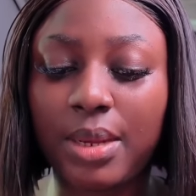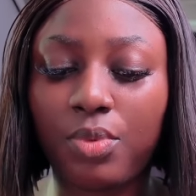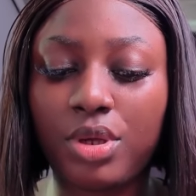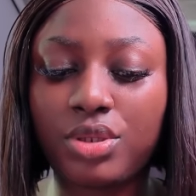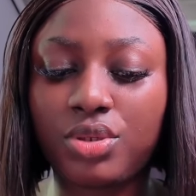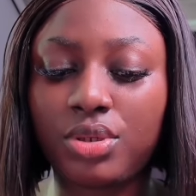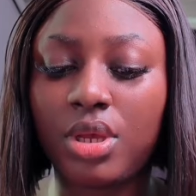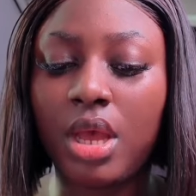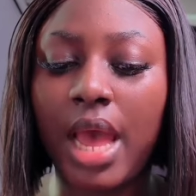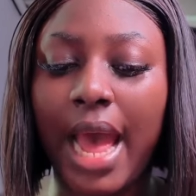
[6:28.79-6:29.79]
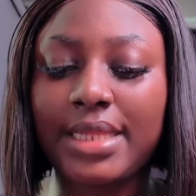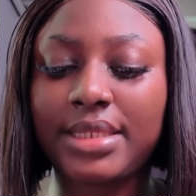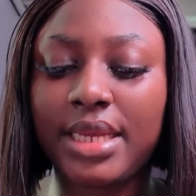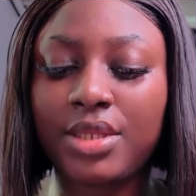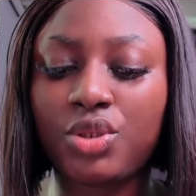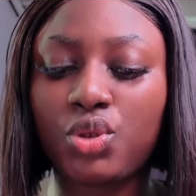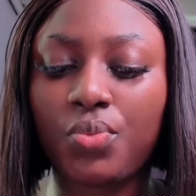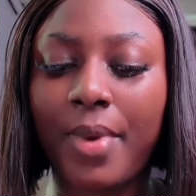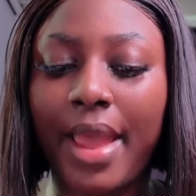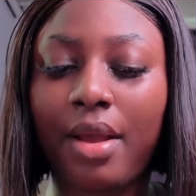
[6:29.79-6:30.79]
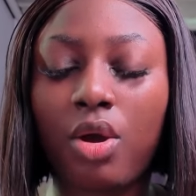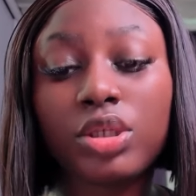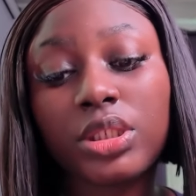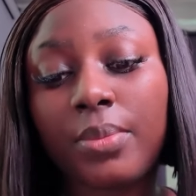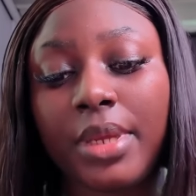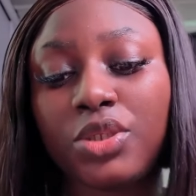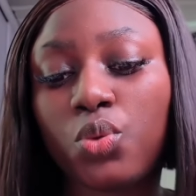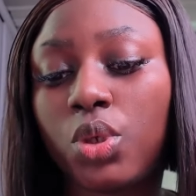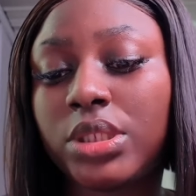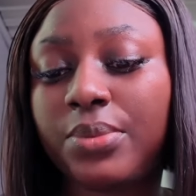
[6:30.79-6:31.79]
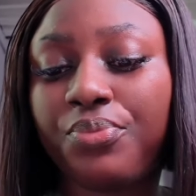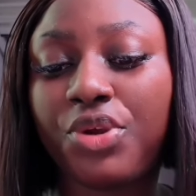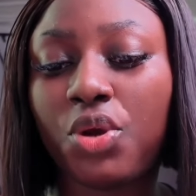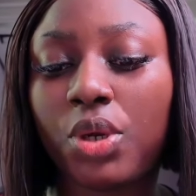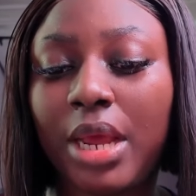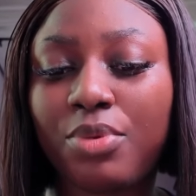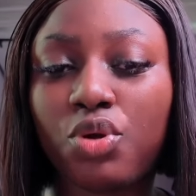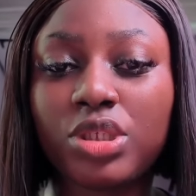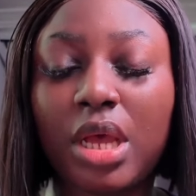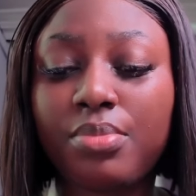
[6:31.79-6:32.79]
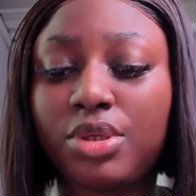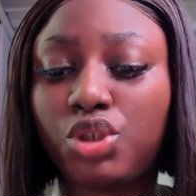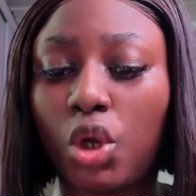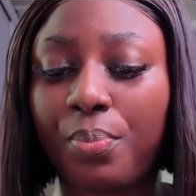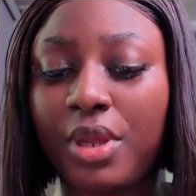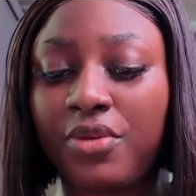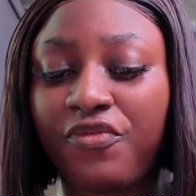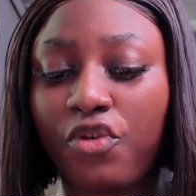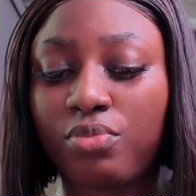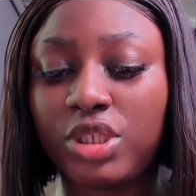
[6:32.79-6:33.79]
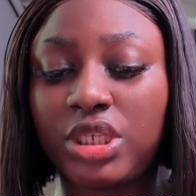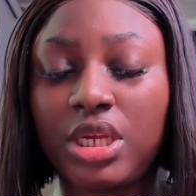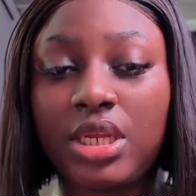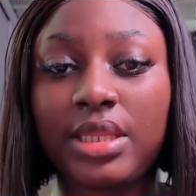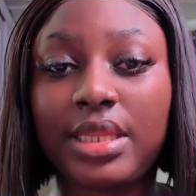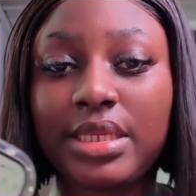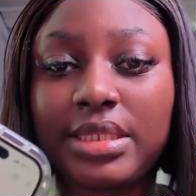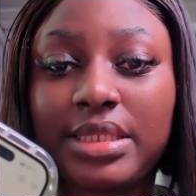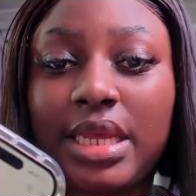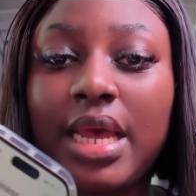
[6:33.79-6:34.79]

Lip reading: I'm going to attend to my customers who want to pre-order, because I'll be shopping from Shein this.